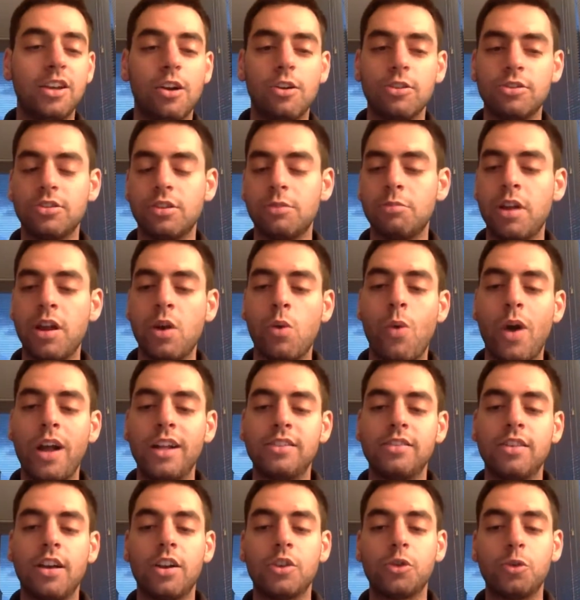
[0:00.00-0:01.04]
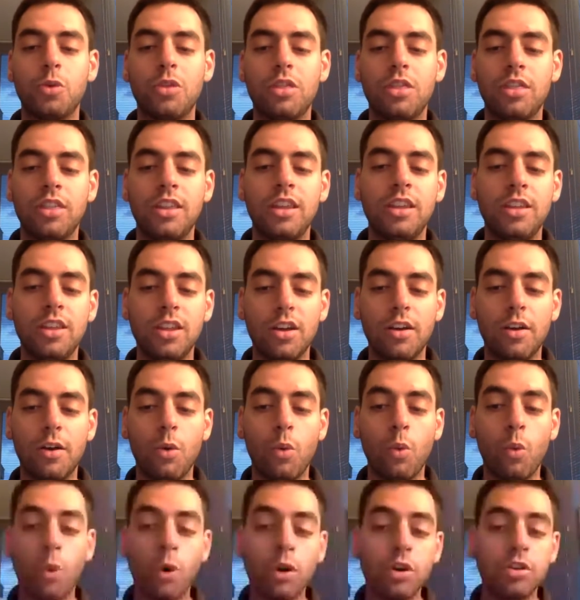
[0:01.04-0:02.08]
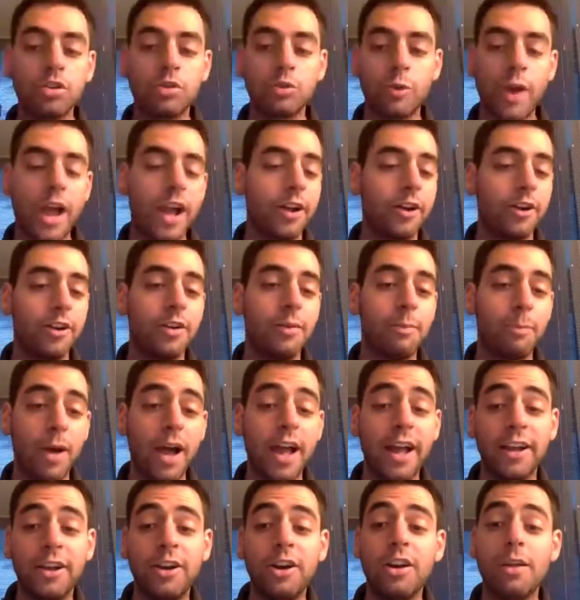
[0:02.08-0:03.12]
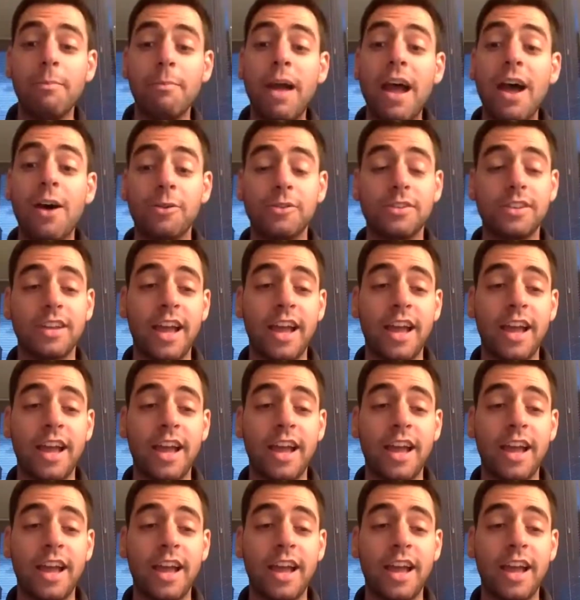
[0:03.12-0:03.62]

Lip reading: All-Star break, White Sox with the worst record by a good amount,